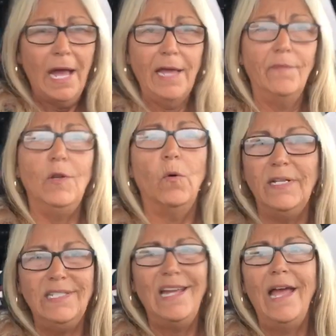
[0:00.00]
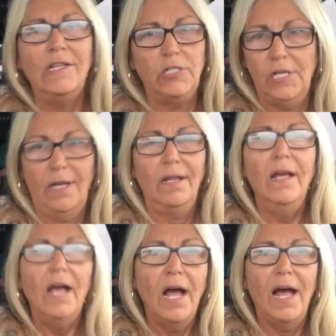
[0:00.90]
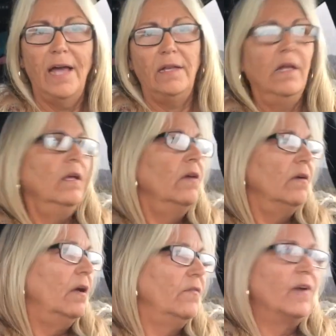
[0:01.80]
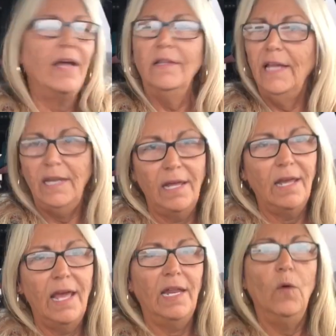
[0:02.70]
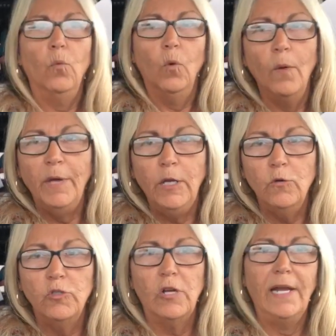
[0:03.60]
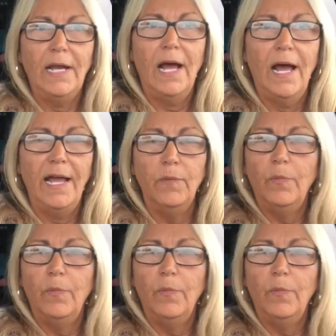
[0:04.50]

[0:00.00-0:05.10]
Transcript: I have no intention on violating any woman who's trying to hide.